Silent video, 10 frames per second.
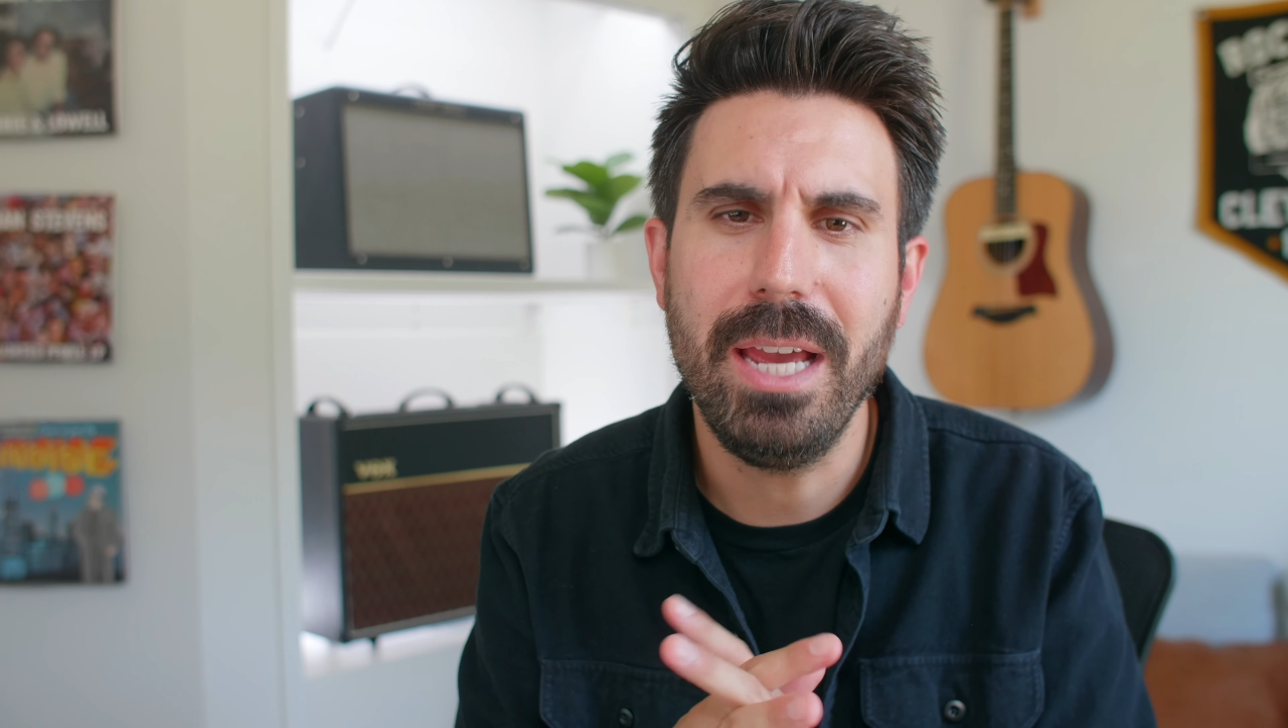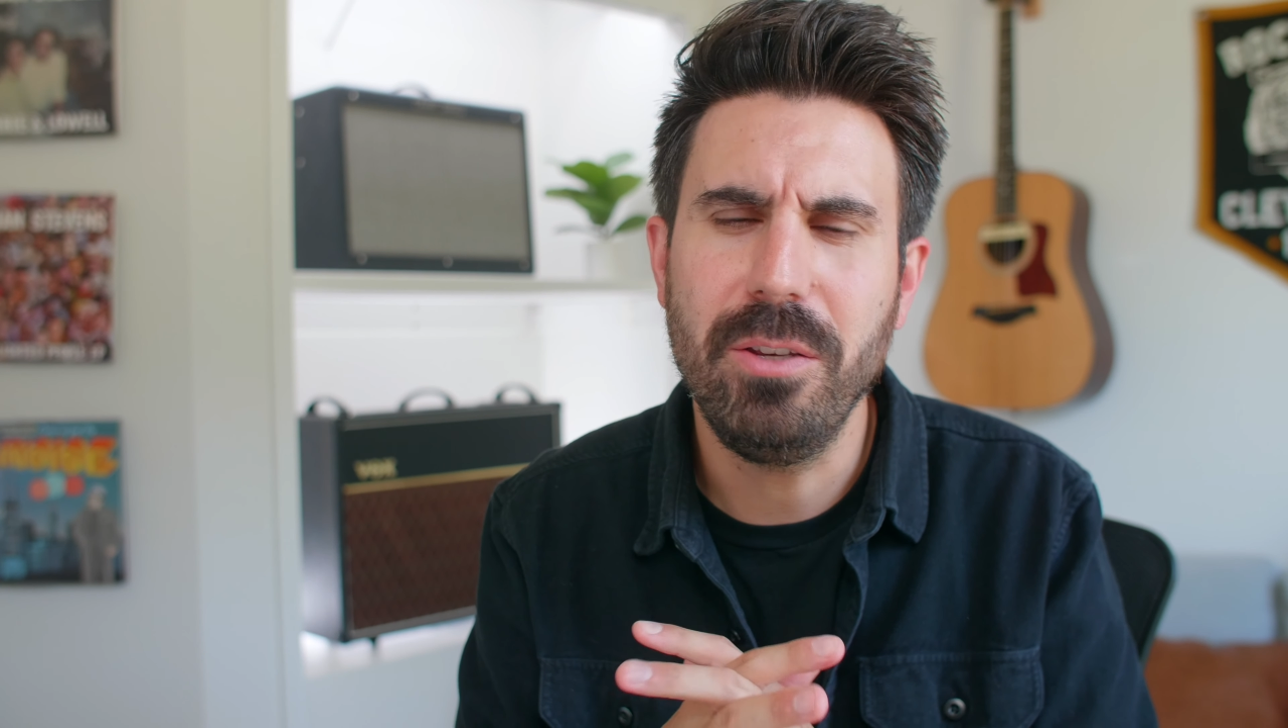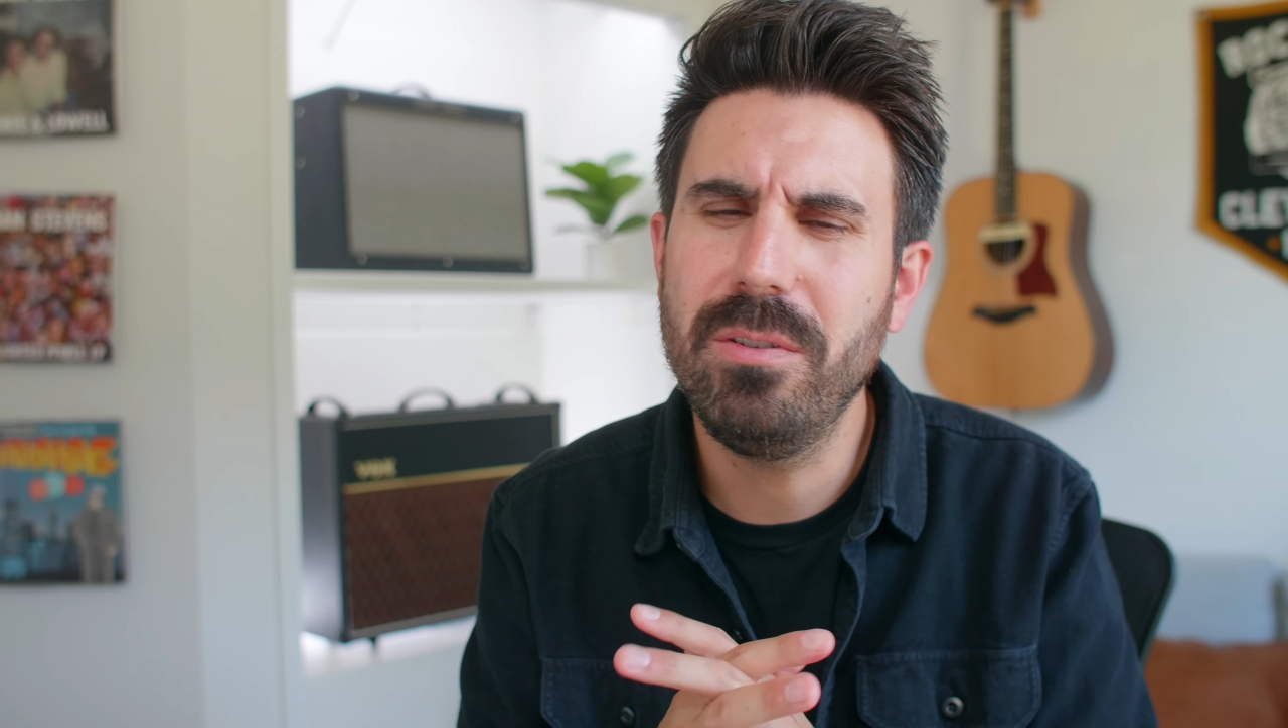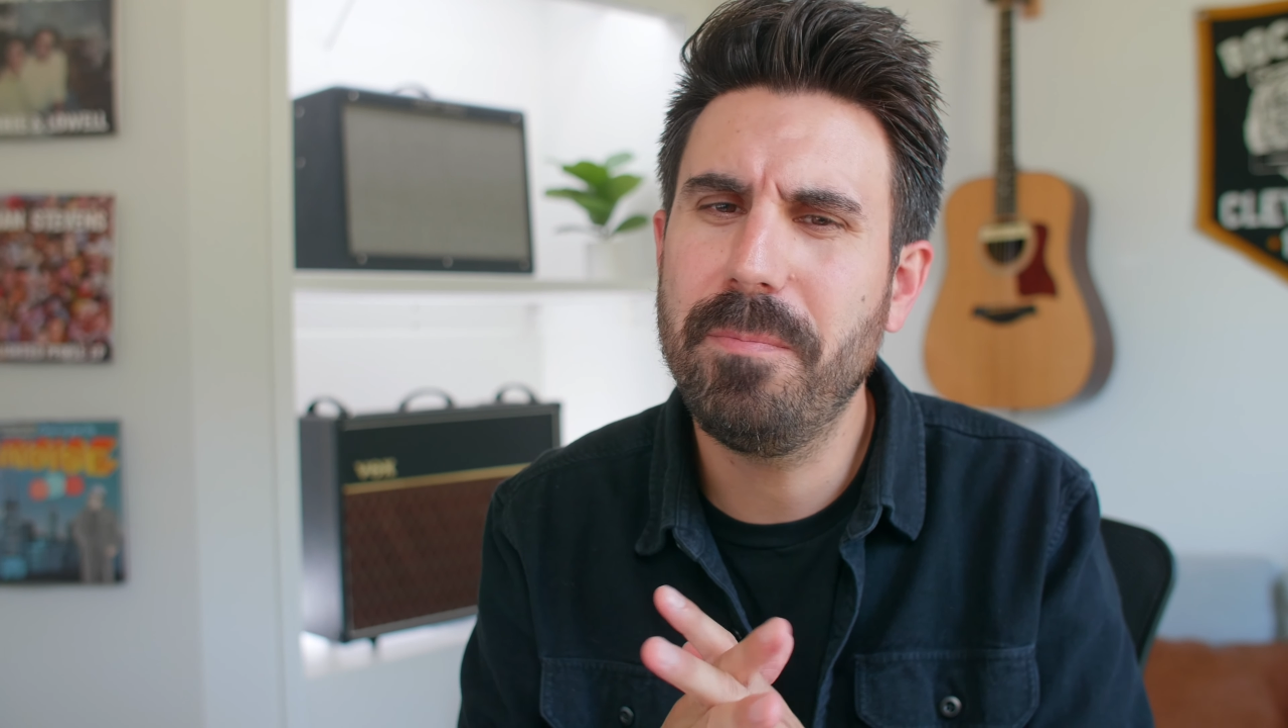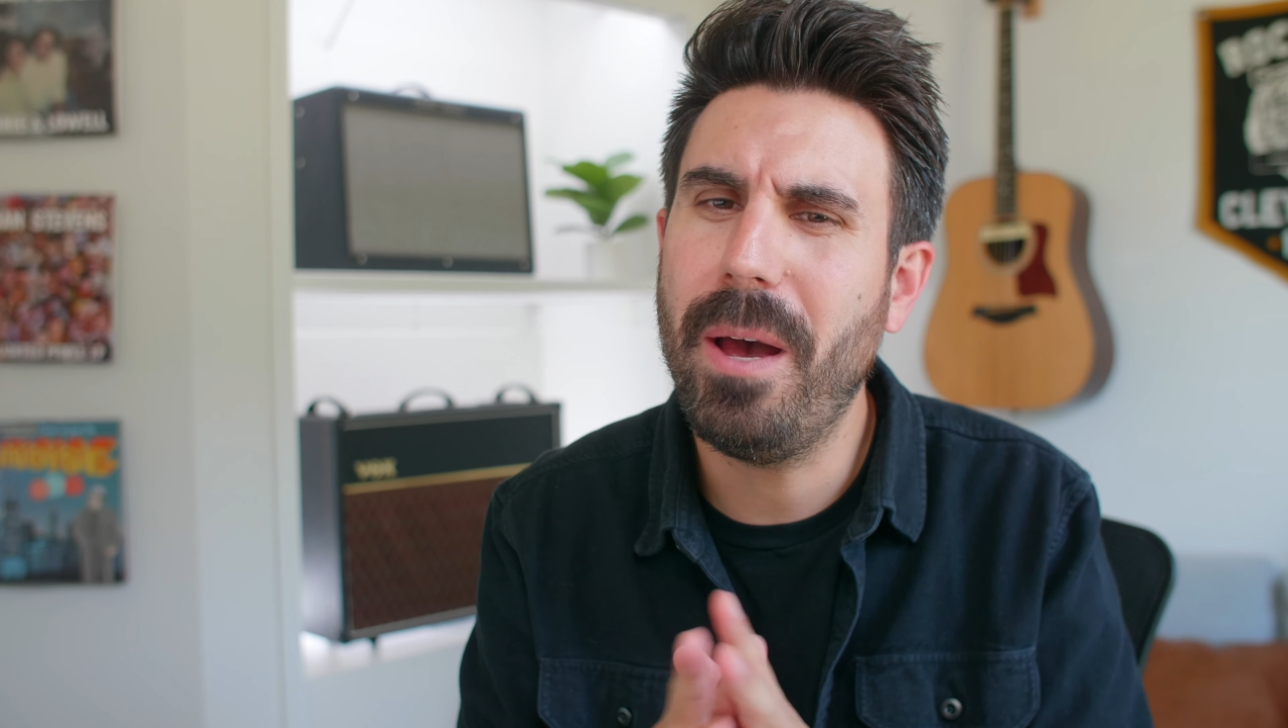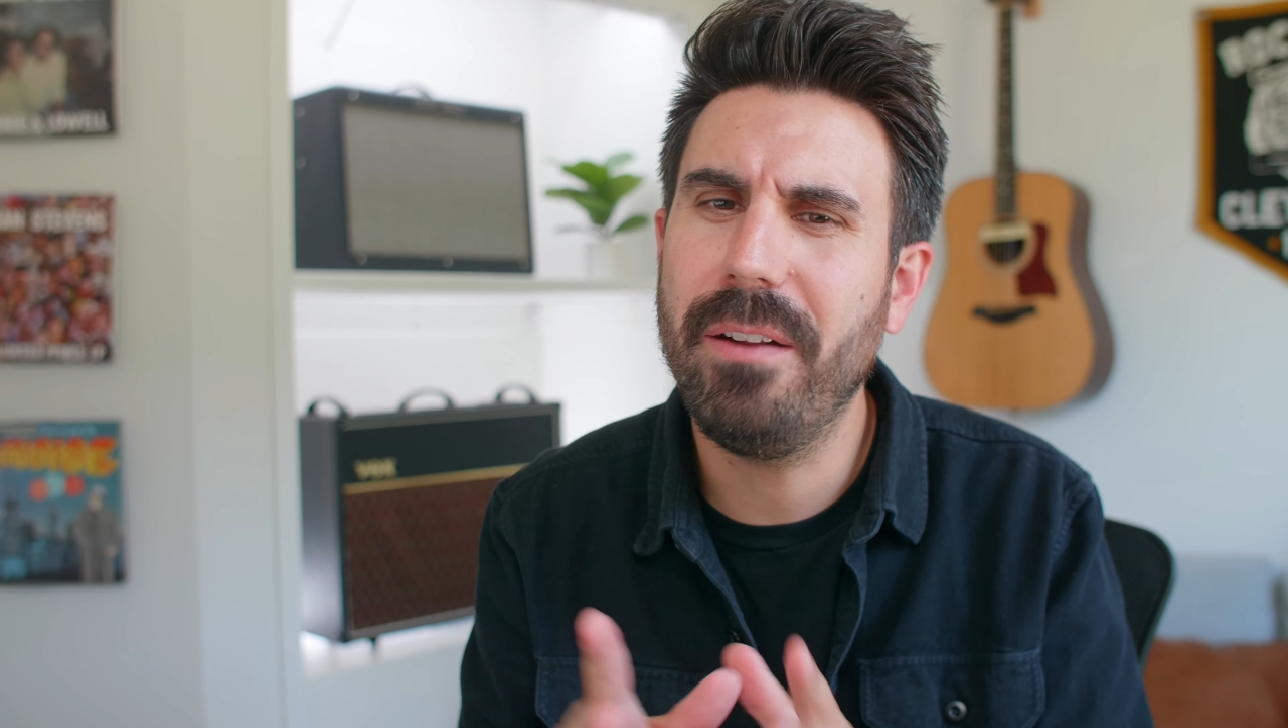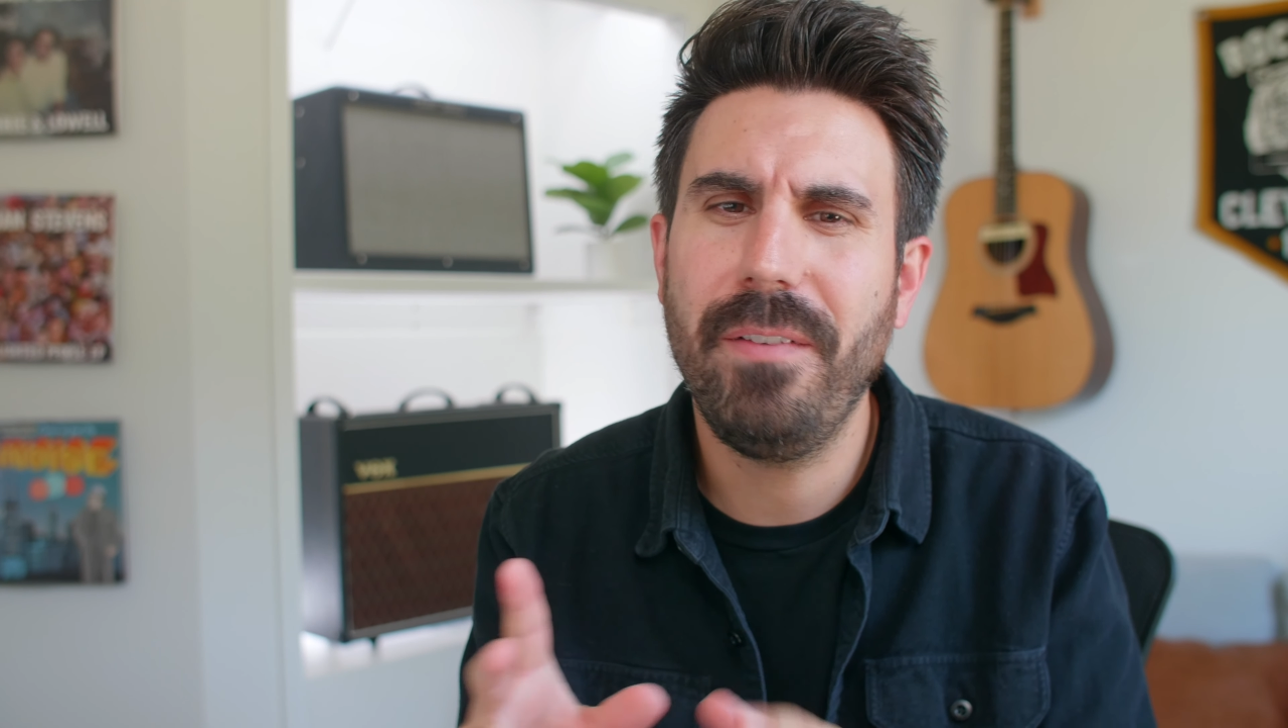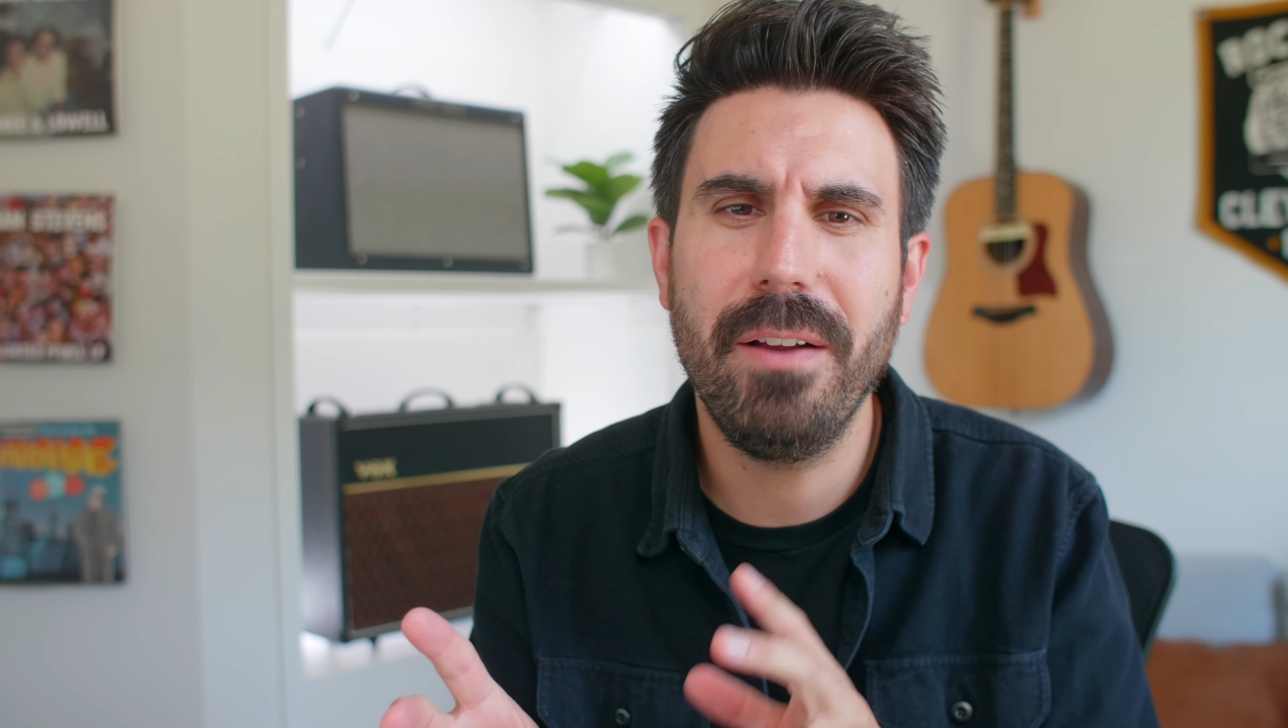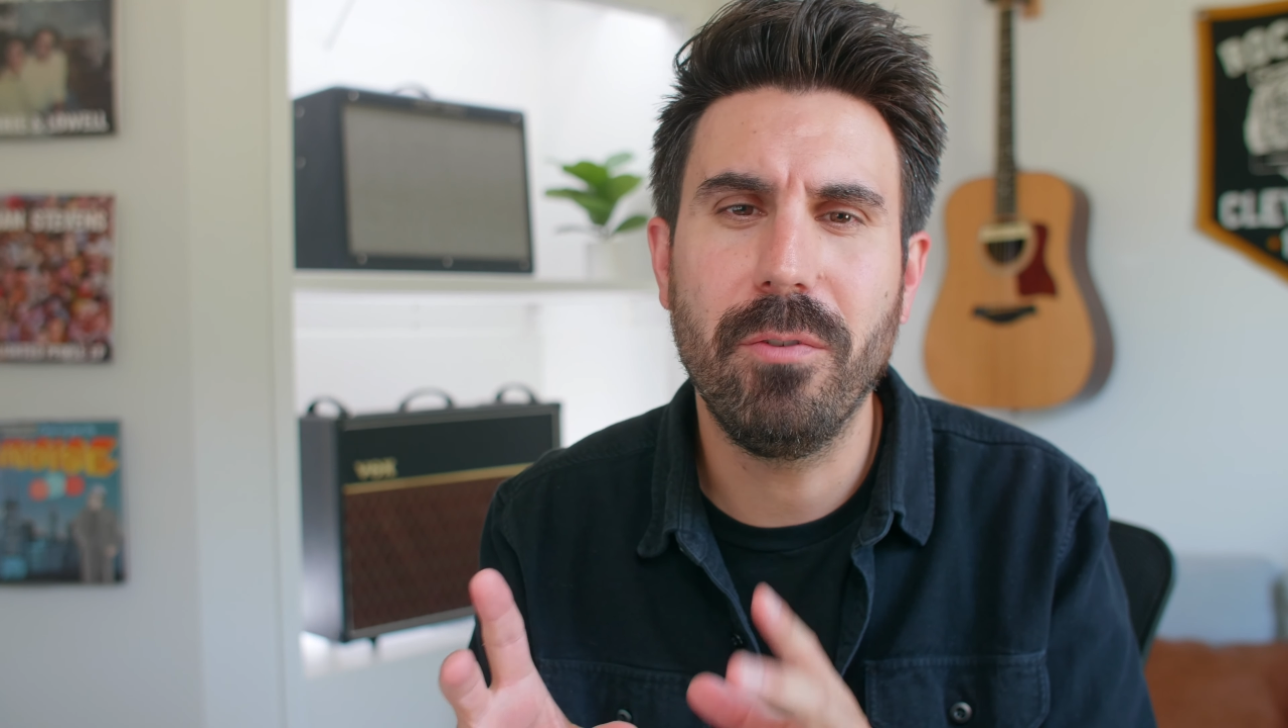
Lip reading: I use Spotify